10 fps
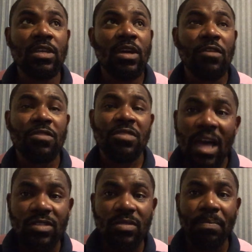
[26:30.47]

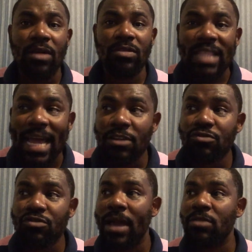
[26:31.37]
£1,000,
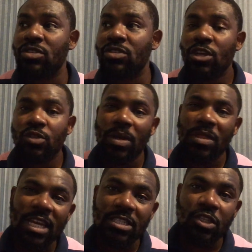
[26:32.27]
£900 to a
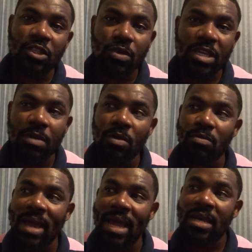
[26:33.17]

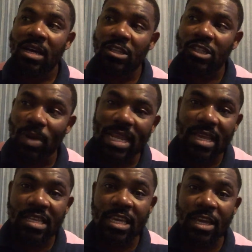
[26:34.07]
32-year-old man, a
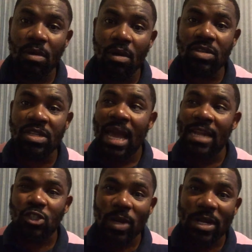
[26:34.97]
28-year-old, and a
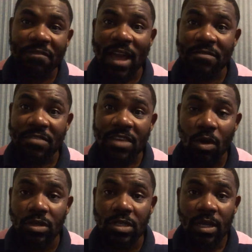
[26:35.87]

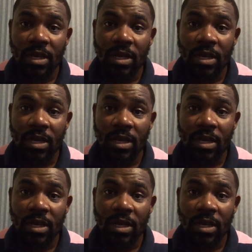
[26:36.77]
25-year-old.